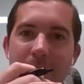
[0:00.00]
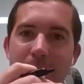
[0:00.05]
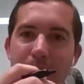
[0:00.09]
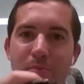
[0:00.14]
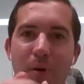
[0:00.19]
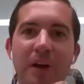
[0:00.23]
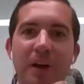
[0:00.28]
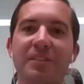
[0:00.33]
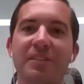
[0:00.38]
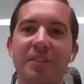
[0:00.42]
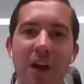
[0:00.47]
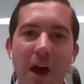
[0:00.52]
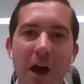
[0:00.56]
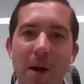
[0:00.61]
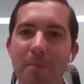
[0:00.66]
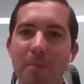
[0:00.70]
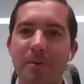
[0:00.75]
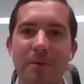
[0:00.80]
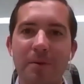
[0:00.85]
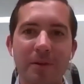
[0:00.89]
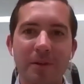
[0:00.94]
bust
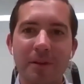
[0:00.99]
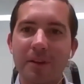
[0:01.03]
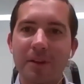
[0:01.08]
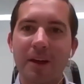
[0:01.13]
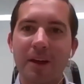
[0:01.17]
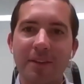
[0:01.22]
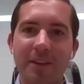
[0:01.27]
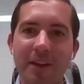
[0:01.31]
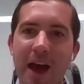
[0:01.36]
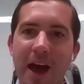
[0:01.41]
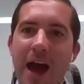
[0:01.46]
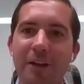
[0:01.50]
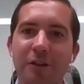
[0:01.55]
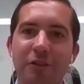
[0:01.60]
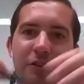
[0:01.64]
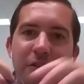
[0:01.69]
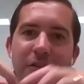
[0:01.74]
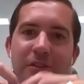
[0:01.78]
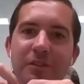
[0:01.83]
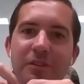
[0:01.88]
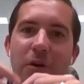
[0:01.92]
up the, the
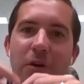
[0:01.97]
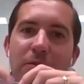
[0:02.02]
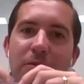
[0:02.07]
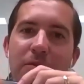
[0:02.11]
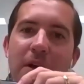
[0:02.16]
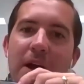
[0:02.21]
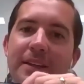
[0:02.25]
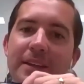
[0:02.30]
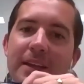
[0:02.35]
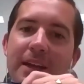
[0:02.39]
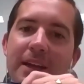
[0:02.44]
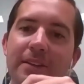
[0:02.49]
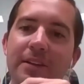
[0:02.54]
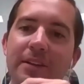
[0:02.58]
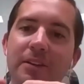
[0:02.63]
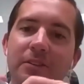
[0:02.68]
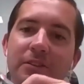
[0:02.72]
hydrogen sulfide down there.